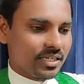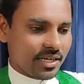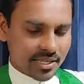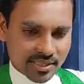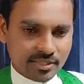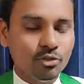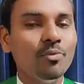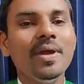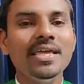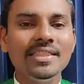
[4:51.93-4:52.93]
in the
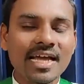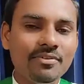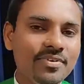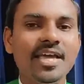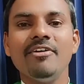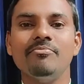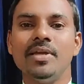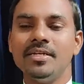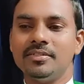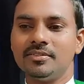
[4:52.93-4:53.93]
domain that we have made.